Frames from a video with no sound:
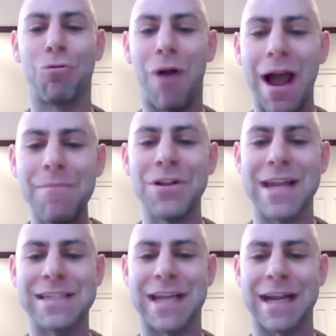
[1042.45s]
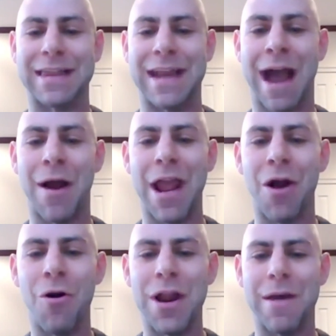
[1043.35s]
primal instinct that now I
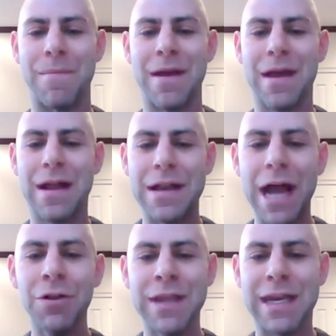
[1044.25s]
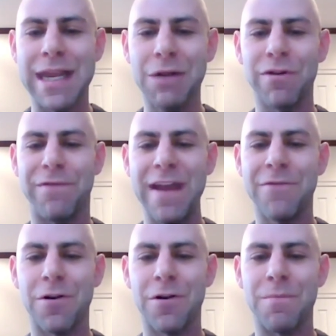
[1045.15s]
owed him not only an equal favor,